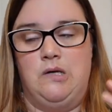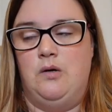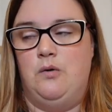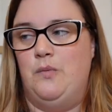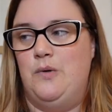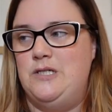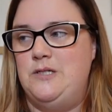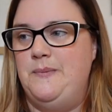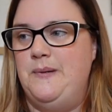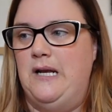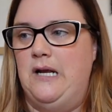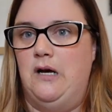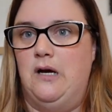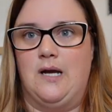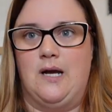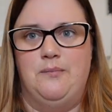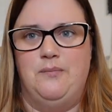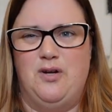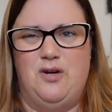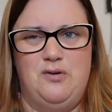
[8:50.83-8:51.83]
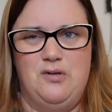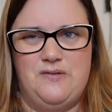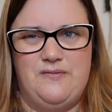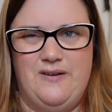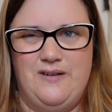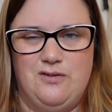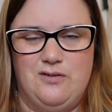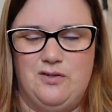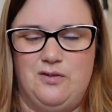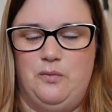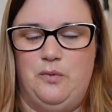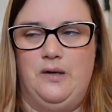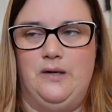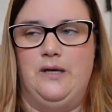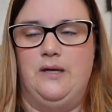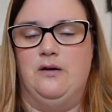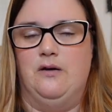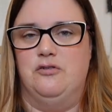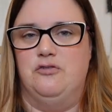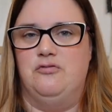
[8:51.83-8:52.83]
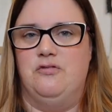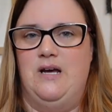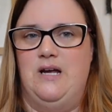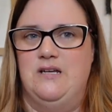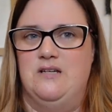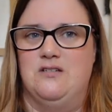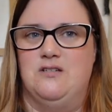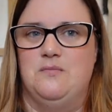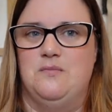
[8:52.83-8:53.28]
Wish me luck. I'm not always very good at working on trains.